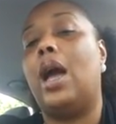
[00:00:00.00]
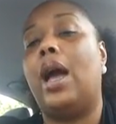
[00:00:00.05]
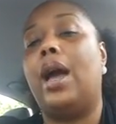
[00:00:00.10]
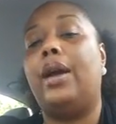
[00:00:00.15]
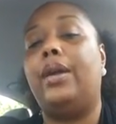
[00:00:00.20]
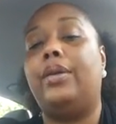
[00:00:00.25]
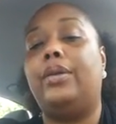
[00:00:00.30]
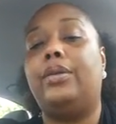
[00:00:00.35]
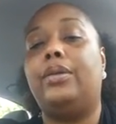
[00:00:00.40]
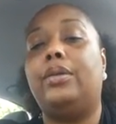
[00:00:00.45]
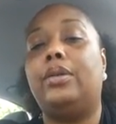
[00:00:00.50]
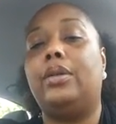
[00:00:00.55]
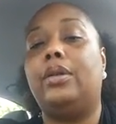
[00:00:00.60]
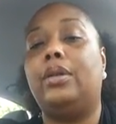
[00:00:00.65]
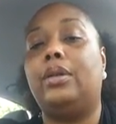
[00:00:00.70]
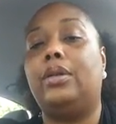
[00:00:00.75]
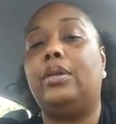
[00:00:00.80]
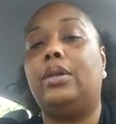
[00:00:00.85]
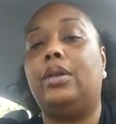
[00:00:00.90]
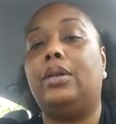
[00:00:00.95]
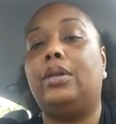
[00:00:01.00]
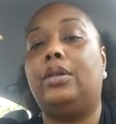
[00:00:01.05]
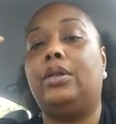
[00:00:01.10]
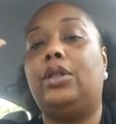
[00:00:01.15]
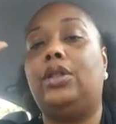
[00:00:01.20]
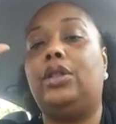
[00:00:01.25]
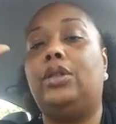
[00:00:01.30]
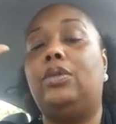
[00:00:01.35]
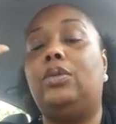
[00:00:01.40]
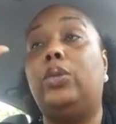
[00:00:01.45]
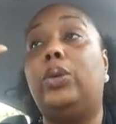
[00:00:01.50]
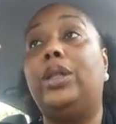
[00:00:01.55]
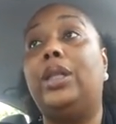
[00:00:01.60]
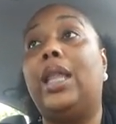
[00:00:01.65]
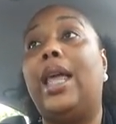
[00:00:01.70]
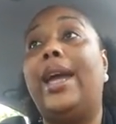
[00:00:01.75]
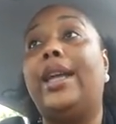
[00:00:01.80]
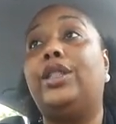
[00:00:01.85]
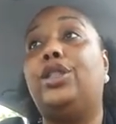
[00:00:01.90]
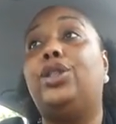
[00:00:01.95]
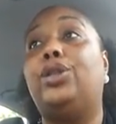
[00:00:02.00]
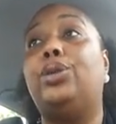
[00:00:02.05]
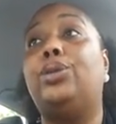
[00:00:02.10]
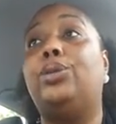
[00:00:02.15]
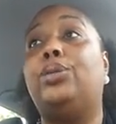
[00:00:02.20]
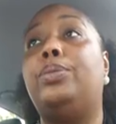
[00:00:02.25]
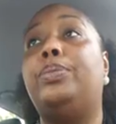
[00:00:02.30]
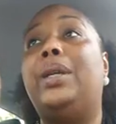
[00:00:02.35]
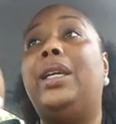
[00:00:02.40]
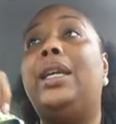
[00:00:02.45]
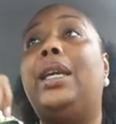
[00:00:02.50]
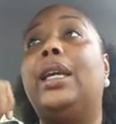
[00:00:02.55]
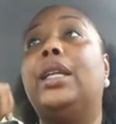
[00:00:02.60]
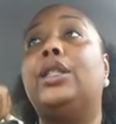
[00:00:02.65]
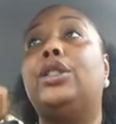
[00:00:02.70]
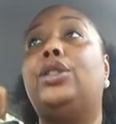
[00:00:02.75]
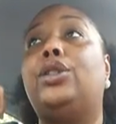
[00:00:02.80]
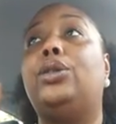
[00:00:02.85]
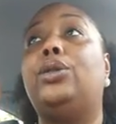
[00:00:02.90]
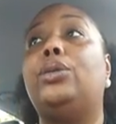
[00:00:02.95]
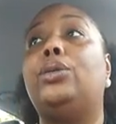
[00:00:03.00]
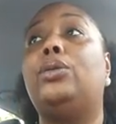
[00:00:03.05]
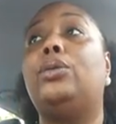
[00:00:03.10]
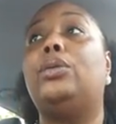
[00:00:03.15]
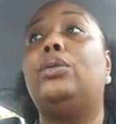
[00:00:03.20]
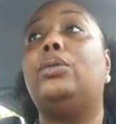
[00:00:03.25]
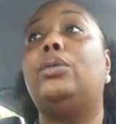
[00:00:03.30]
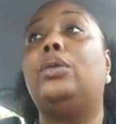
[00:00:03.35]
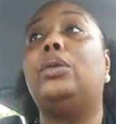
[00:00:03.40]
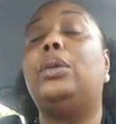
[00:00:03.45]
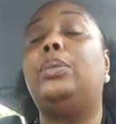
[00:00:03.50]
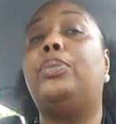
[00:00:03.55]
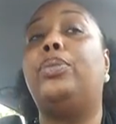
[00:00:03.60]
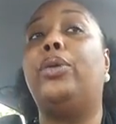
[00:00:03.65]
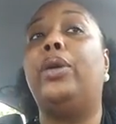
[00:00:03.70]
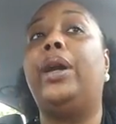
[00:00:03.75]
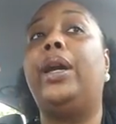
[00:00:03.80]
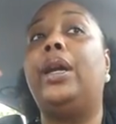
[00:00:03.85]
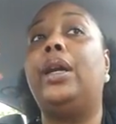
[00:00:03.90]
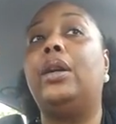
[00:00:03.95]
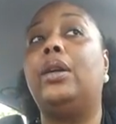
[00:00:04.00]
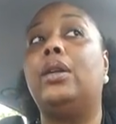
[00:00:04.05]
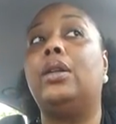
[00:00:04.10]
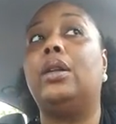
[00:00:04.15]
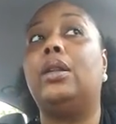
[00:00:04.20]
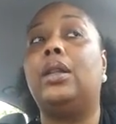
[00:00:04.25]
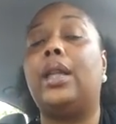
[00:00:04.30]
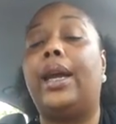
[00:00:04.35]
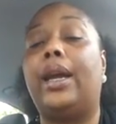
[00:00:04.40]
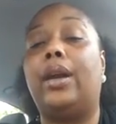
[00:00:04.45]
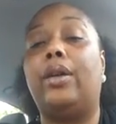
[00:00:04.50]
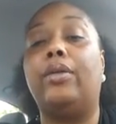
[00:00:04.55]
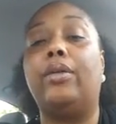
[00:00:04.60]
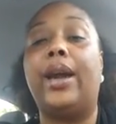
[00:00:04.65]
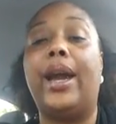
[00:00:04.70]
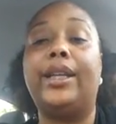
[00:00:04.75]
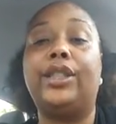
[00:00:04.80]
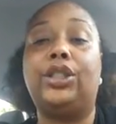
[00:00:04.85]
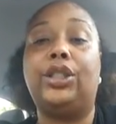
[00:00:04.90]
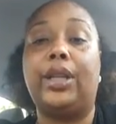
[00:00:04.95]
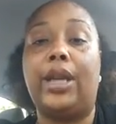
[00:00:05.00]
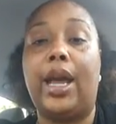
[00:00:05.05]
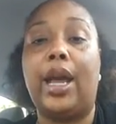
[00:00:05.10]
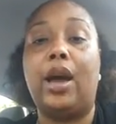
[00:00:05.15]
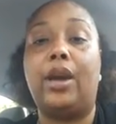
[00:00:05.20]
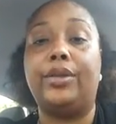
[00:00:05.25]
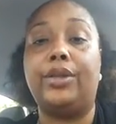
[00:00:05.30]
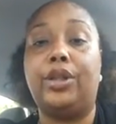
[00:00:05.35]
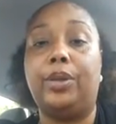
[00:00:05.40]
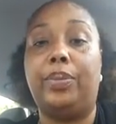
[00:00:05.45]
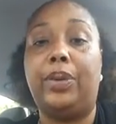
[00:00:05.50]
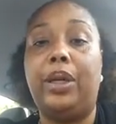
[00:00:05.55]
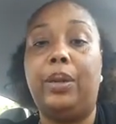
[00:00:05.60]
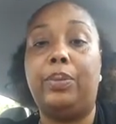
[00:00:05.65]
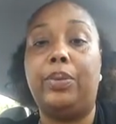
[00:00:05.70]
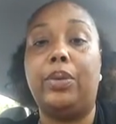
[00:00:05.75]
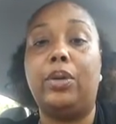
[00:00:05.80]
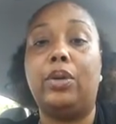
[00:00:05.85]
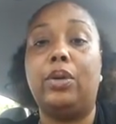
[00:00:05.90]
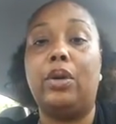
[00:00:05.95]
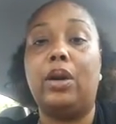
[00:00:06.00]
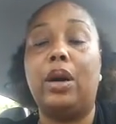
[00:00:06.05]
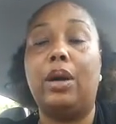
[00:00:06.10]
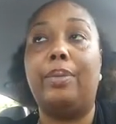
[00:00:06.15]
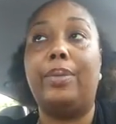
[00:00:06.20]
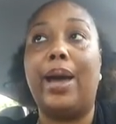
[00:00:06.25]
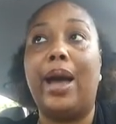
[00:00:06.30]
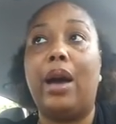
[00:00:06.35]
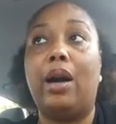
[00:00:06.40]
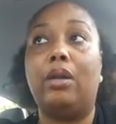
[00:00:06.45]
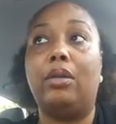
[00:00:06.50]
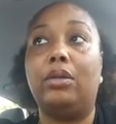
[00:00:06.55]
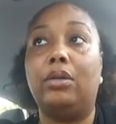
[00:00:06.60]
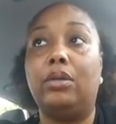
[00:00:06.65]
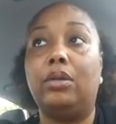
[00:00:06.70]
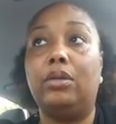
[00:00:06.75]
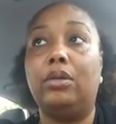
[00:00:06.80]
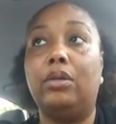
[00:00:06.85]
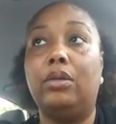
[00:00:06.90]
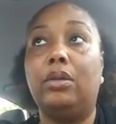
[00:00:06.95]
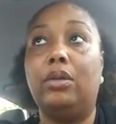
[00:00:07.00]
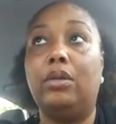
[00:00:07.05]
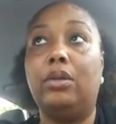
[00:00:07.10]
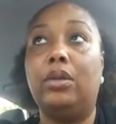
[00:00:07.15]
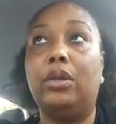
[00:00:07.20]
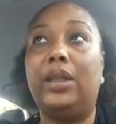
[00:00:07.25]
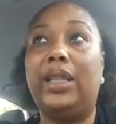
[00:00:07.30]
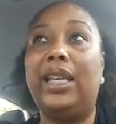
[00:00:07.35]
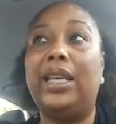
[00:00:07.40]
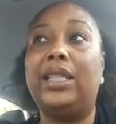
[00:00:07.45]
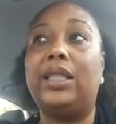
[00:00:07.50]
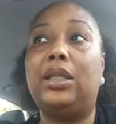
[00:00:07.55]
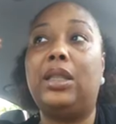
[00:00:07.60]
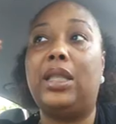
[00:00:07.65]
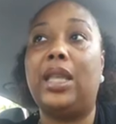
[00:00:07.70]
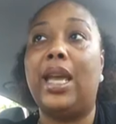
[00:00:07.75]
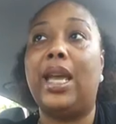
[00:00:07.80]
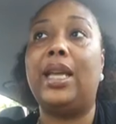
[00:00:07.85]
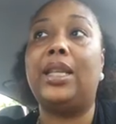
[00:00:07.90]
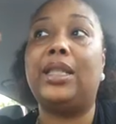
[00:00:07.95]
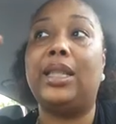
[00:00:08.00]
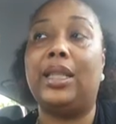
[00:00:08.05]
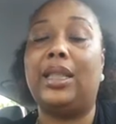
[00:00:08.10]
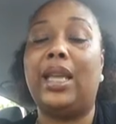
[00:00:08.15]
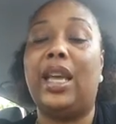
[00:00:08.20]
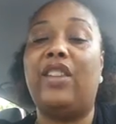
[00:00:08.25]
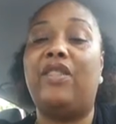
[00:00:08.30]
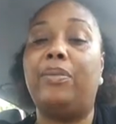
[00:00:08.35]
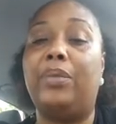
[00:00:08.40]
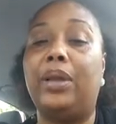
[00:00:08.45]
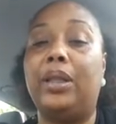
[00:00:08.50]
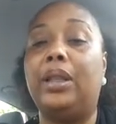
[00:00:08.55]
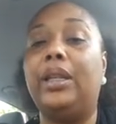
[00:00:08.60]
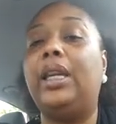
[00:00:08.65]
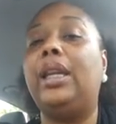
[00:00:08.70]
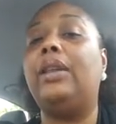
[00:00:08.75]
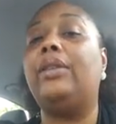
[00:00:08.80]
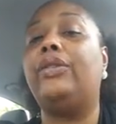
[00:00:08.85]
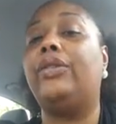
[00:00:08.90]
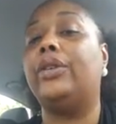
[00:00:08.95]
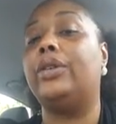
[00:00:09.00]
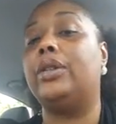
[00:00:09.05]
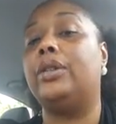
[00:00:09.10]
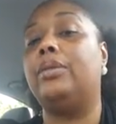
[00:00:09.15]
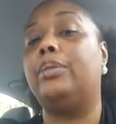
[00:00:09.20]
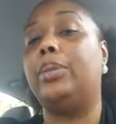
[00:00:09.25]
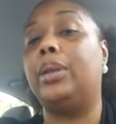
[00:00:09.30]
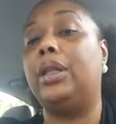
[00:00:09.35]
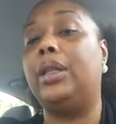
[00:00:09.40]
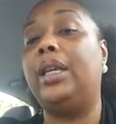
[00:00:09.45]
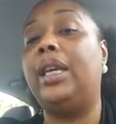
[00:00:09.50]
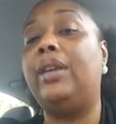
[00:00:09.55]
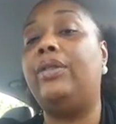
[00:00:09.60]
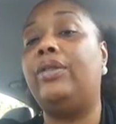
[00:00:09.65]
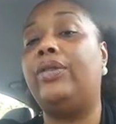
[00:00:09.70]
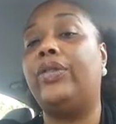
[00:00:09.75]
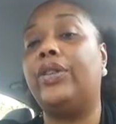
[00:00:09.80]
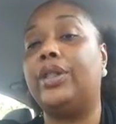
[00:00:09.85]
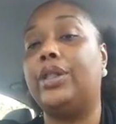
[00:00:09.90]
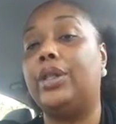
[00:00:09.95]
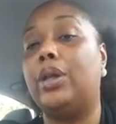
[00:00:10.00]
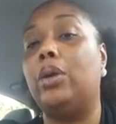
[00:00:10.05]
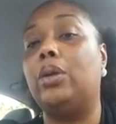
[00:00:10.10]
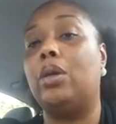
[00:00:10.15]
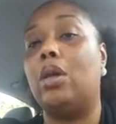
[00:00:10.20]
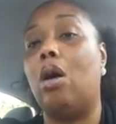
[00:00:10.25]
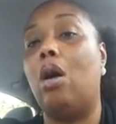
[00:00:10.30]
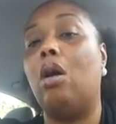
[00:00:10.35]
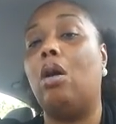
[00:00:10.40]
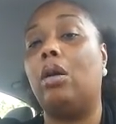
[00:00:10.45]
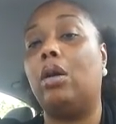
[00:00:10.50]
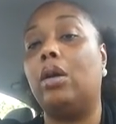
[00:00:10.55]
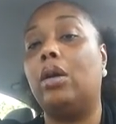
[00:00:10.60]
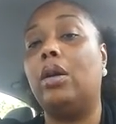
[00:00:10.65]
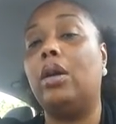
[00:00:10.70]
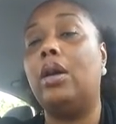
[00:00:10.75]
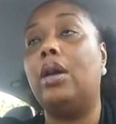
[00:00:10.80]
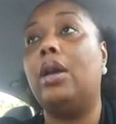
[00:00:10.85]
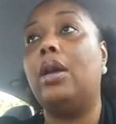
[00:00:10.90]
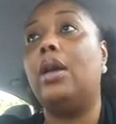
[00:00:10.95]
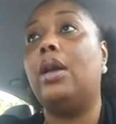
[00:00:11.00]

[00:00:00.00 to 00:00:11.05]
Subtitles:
I would like to begin to bring like a rationale to people about these things that they've believed for so long.